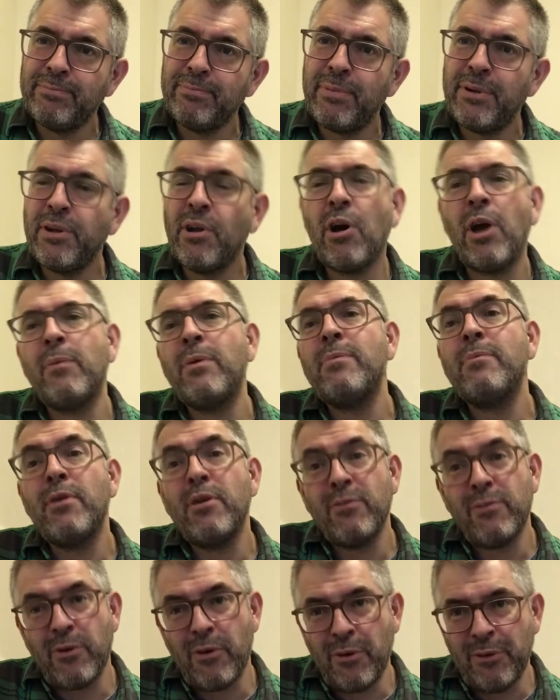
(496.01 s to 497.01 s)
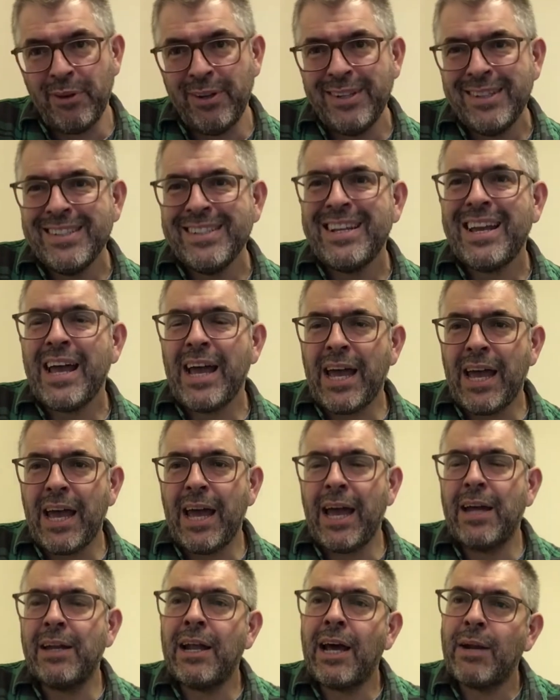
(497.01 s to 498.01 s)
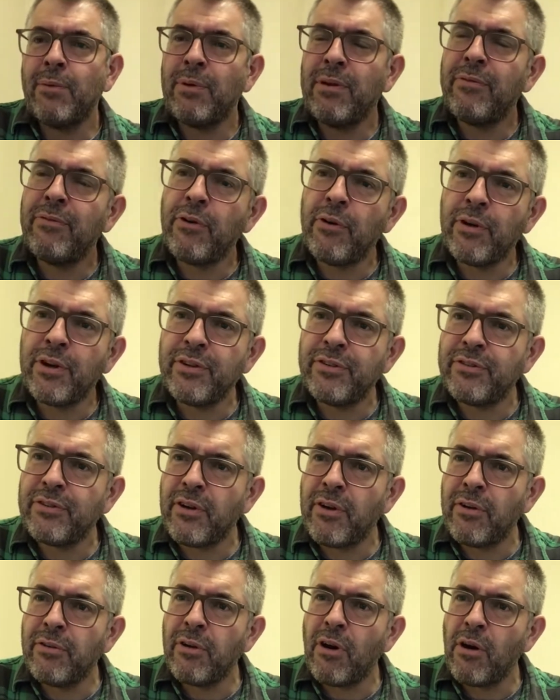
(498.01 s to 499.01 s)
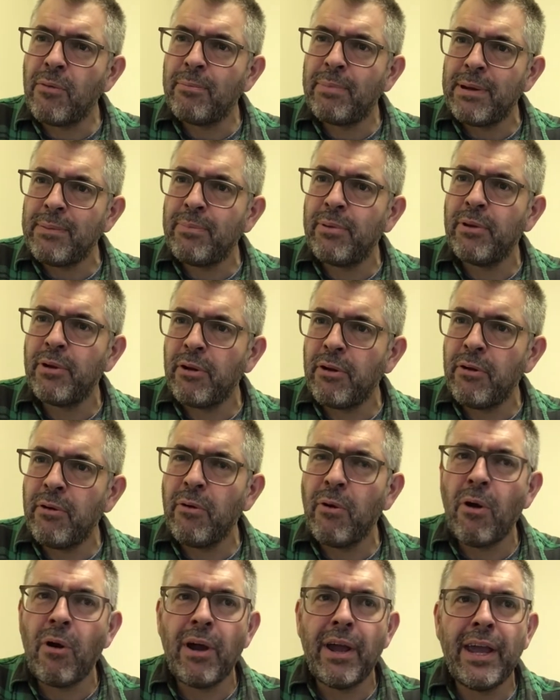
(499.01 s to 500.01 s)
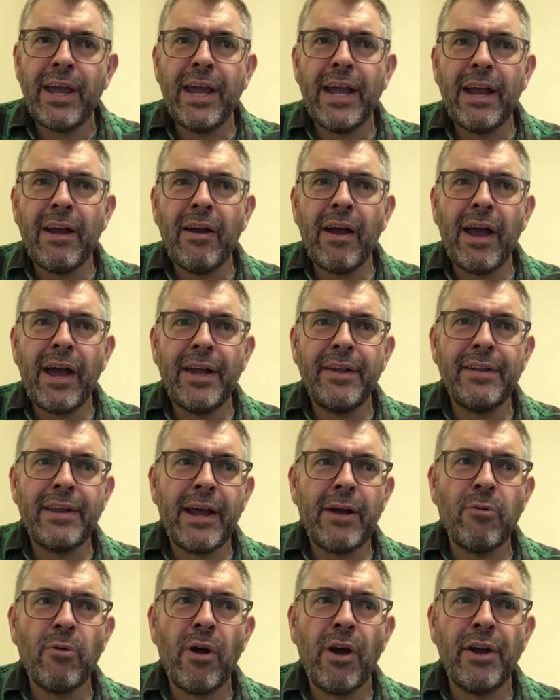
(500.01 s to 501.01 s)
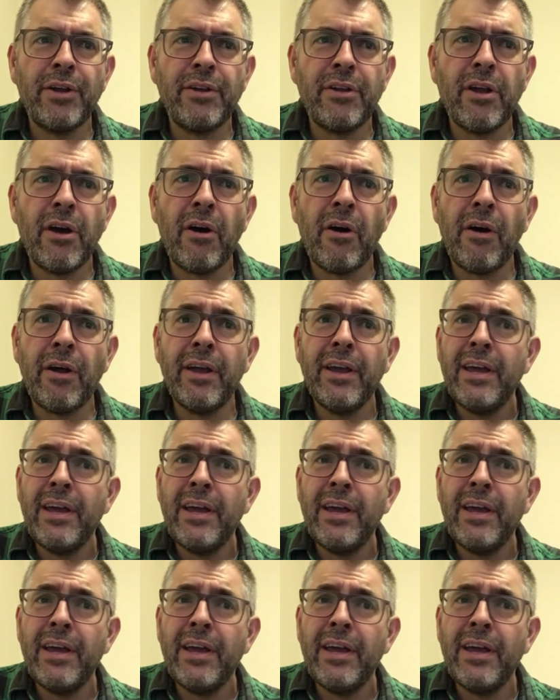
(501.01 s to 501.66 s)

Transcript: but now we move on and we focus on people who are here and around now.